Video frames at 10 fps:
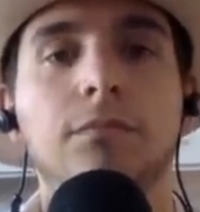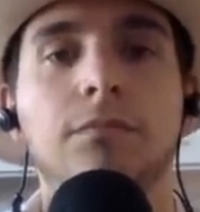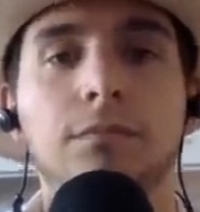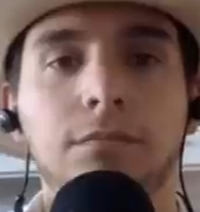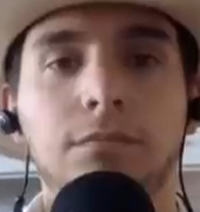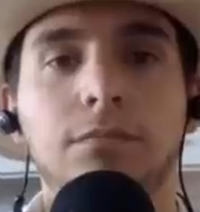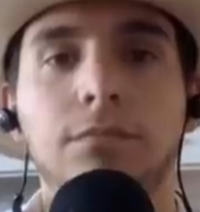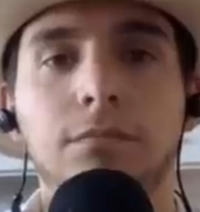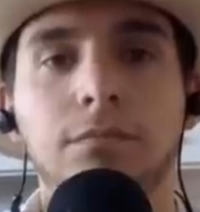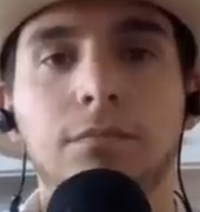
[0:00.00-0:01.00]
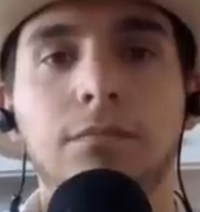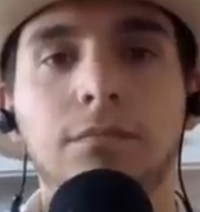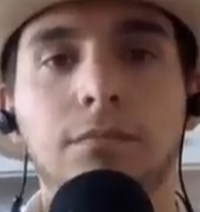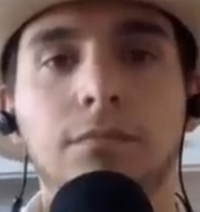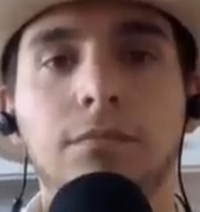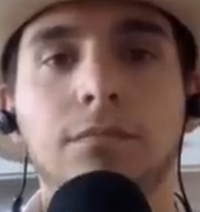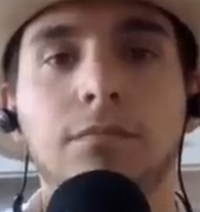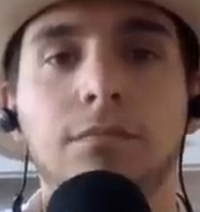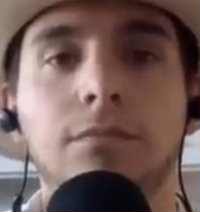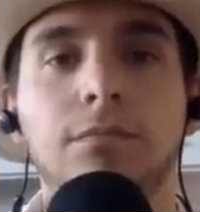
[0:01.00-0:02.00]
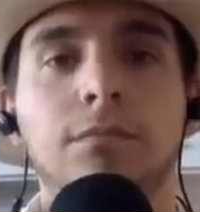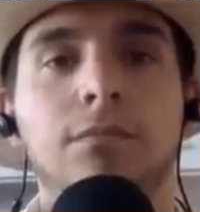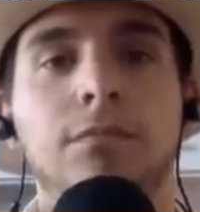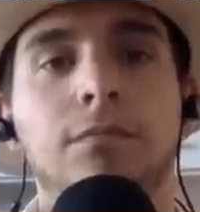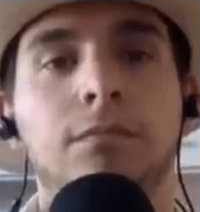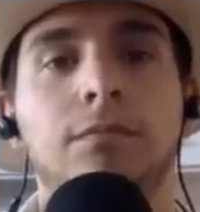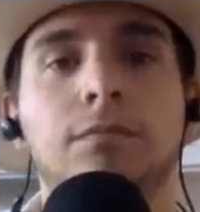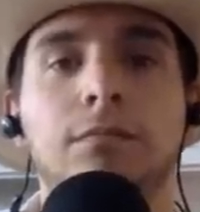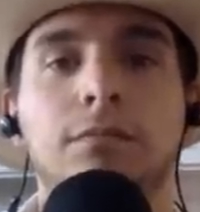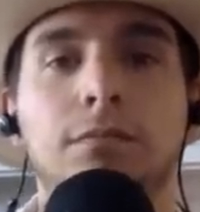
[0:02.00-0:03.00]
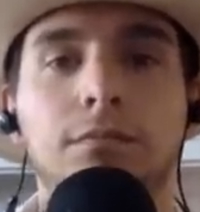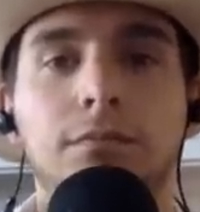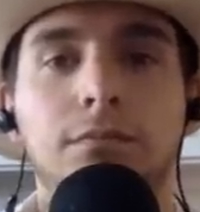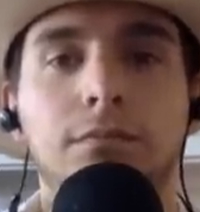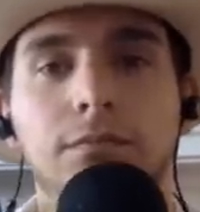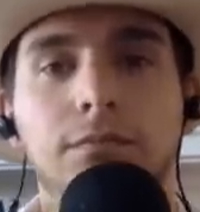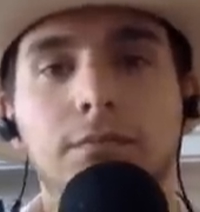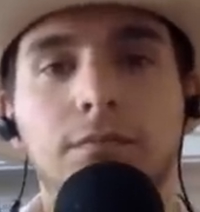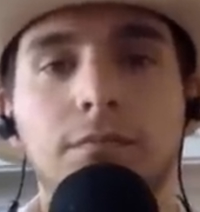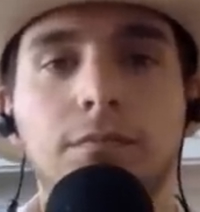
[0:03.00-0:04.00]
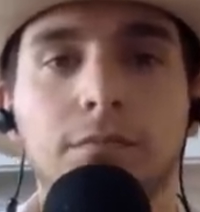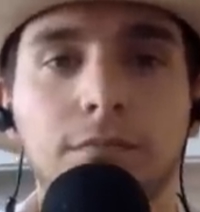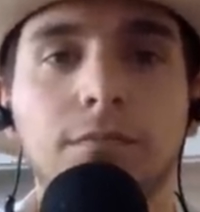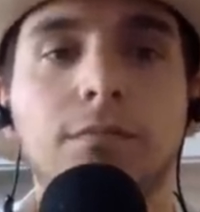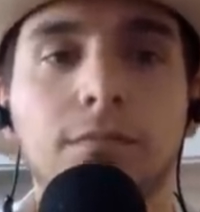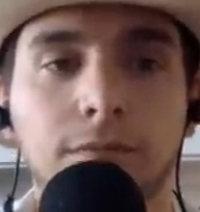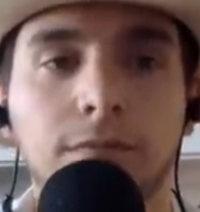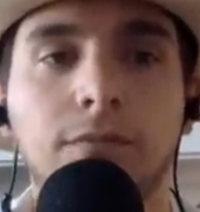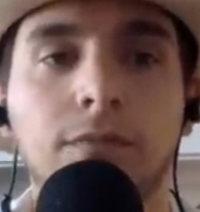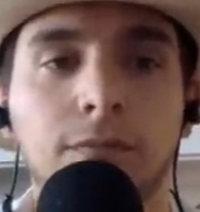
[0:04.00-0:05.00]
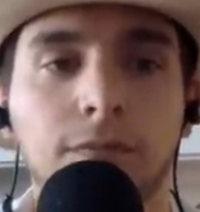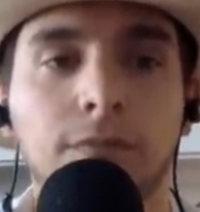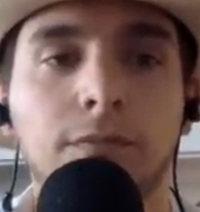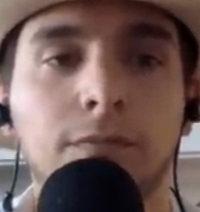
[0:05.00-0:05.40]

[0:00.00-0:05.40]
The person shown says nothing.